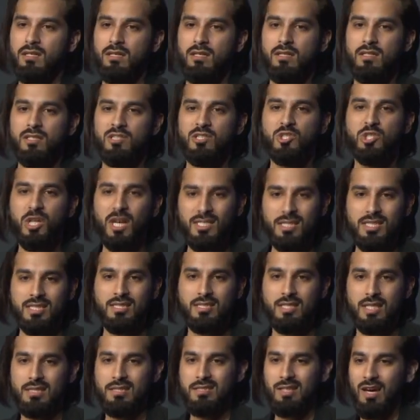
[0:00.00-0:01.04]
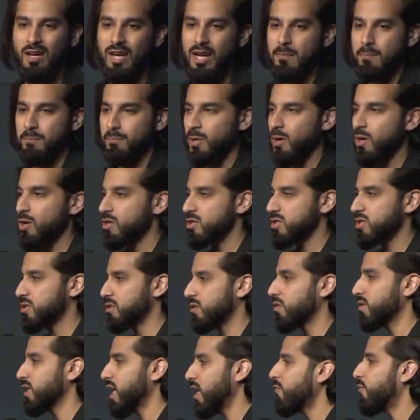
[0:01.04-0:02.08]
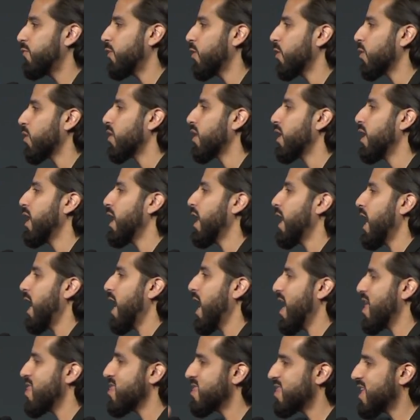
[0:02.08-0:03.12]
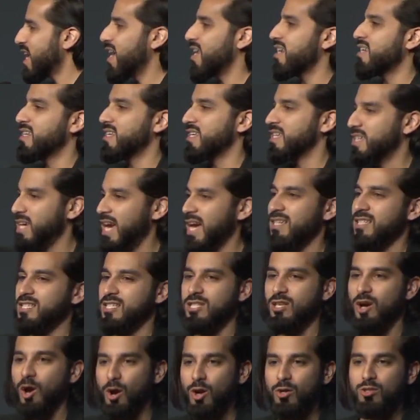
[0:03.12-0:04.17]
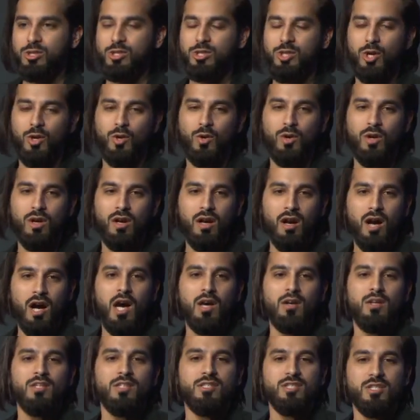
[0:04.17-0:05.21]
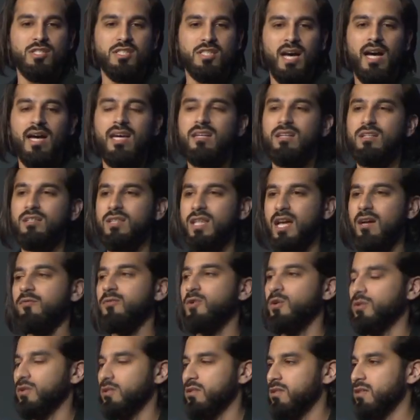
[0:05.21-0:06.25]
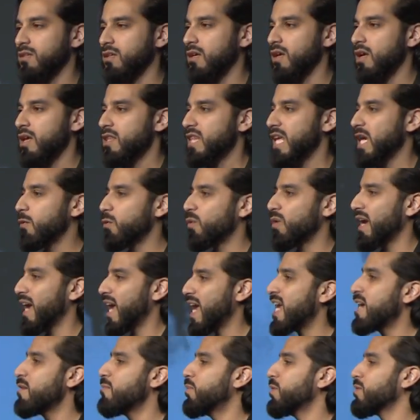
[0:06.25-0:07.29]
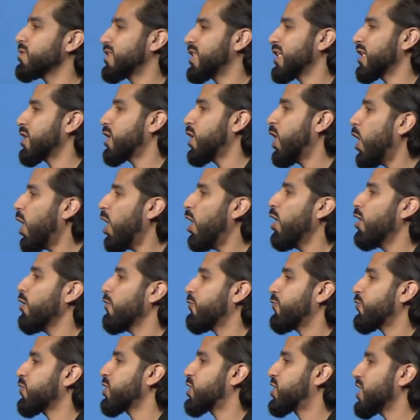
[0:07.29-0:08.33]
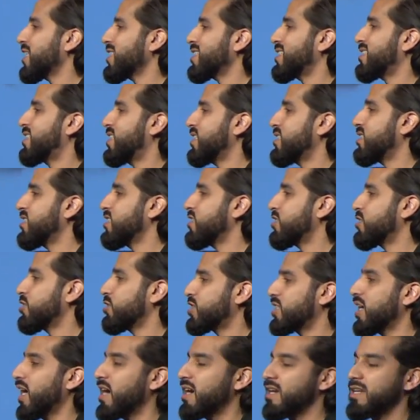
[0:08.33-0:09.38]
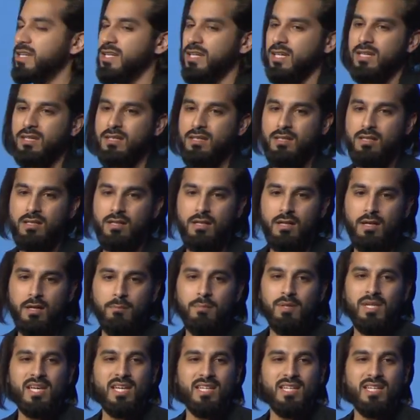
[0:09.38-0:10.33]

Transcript: justice on a personal level and then, yes, also on a societal level. They were able to call for justice in society because